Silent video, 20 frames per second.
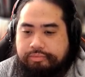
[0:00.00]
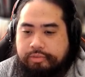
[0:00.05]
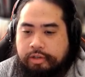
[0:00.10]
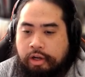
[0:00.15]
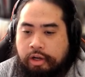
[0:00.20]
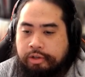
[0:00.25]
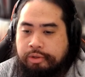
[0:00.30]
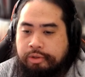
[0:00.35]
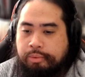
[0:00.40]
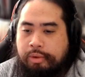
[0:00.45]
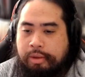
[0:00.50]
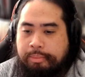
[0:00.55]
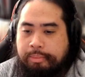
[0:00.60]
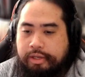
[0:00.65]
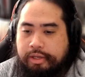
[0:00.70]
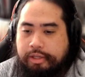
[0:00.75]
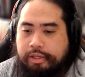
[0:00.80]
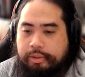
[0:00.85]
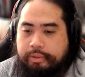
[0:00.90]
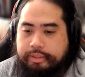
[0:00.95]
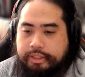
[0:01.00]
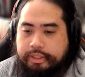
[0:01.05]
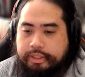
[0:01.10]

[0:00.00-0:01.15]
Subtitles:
Oh, you want me to use this